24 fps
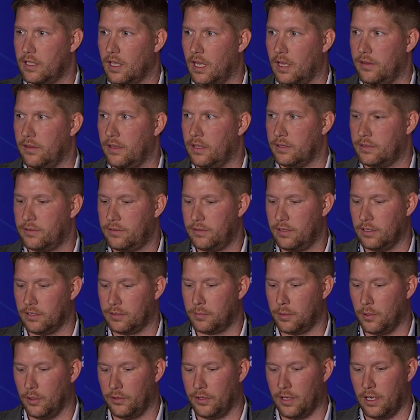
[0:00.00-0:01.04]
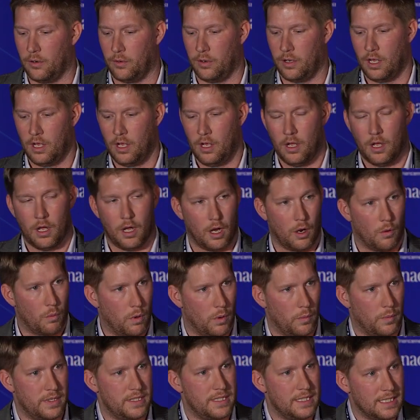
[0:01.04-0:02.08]
ton that's pulled out,
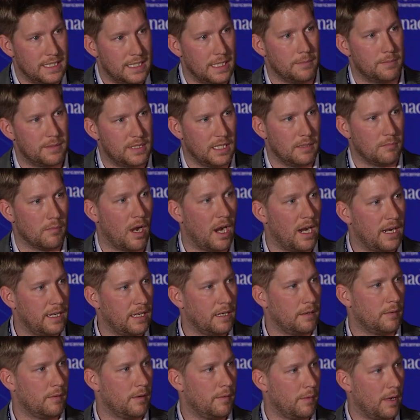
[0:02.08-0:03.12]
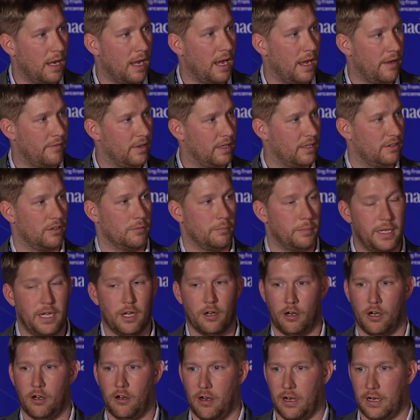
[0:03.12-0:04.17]
where we see deep sea mining having
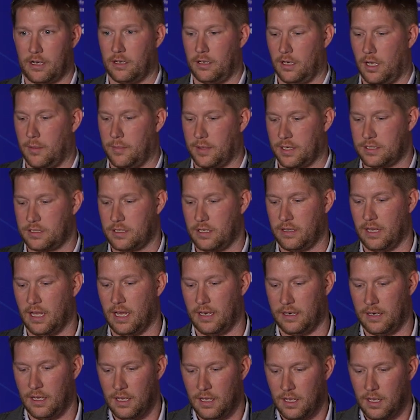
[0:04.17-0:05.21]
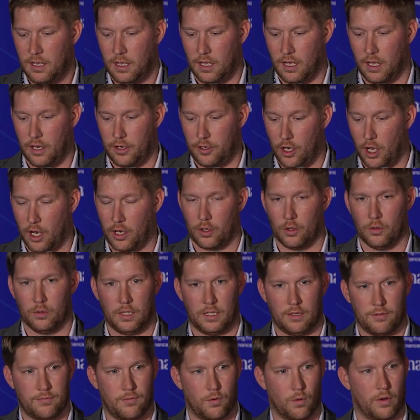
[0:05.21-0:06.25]
superior economics to that, not
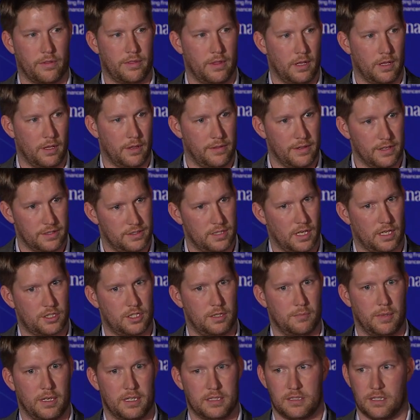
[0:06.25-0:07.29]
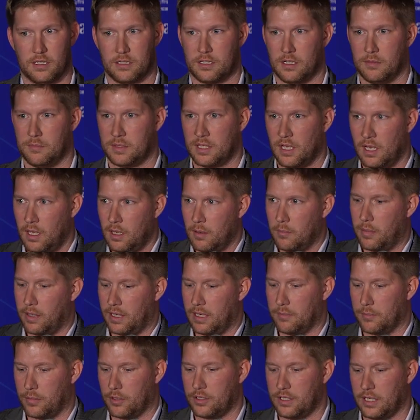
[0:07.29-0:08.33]
only for the suction-based systems,
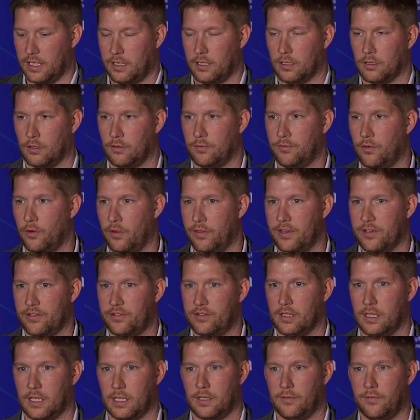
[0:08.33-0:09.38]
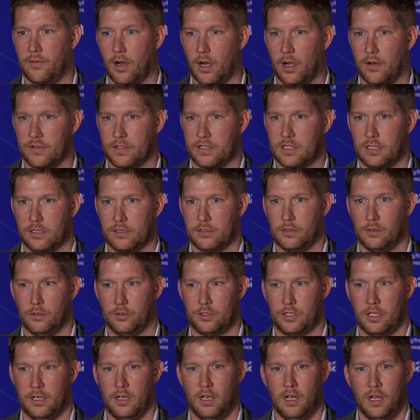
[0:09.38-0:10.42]
but in particular for the selective harvesting
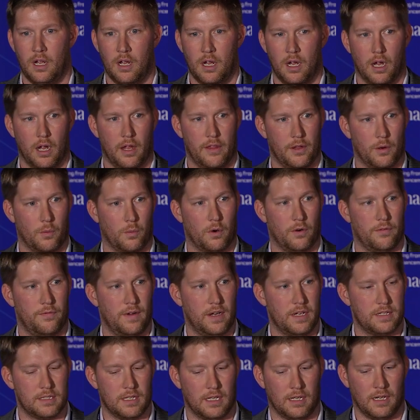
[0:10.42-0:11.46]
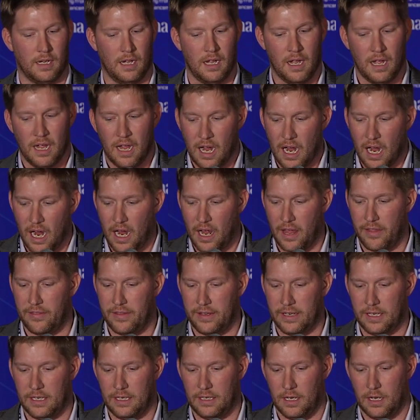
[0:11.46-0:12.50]
solution that we're facing. And
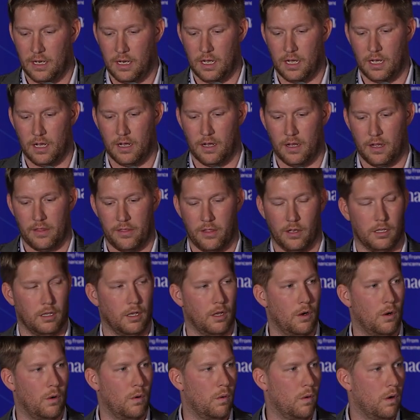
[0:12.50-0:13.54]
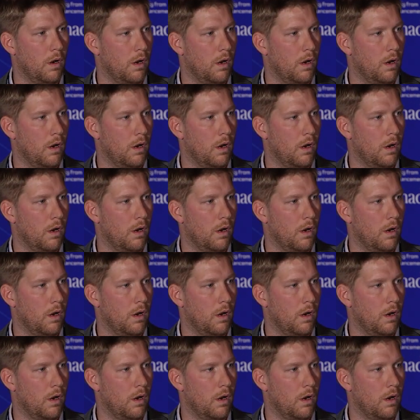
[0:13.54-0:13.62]
the low